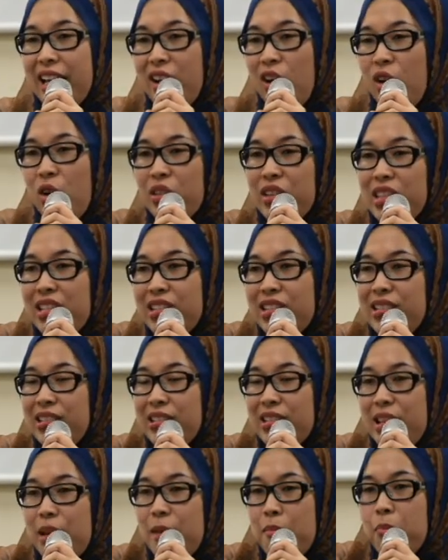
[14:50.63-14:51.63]
all this
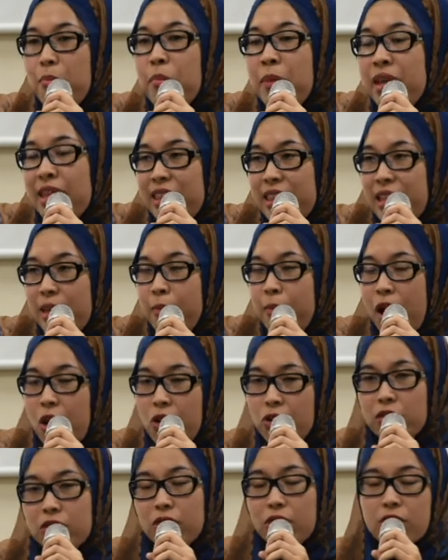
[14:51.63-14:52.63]
myth
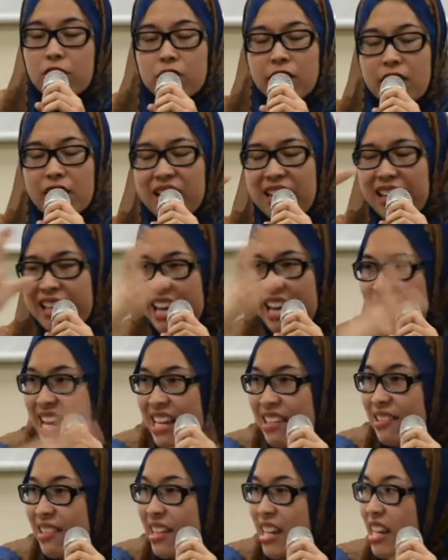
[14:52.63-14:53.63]
about, oh, they're
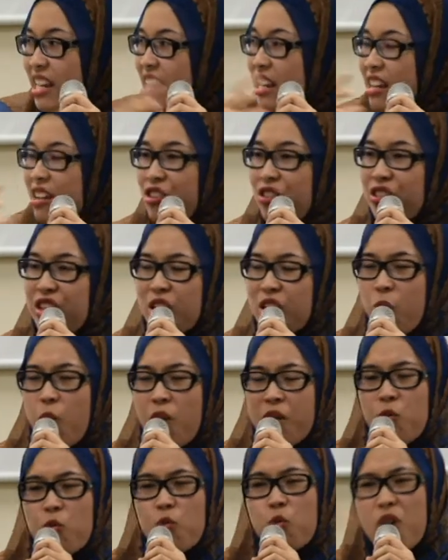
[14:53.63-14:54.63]
lazy, they don't
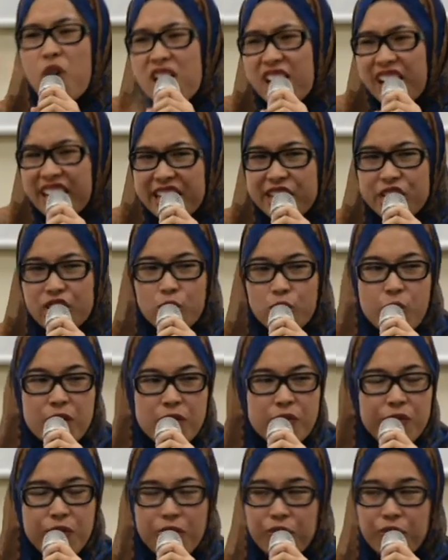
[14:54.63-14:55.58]
want to work, they just want